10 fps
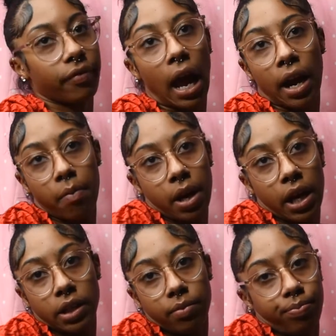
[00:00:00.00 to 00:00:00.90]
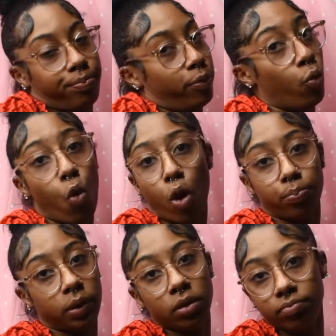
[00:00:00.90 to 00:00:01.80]
I got my ass
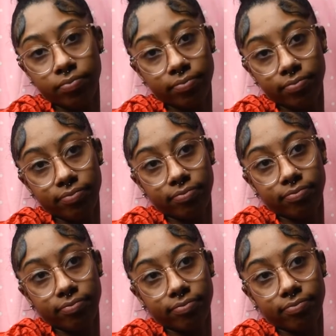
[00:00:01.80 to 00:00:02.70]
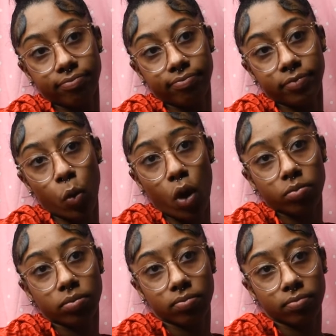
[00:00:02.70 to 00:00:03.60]
whooped. What?
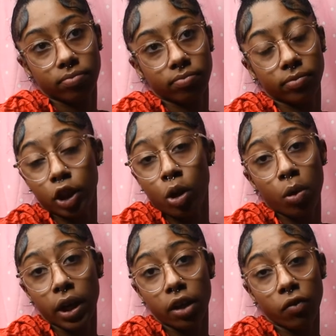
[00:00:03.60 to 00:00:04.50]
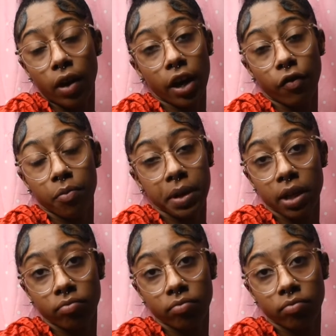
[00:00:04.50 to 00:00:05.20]
No more Kindle Fire for me.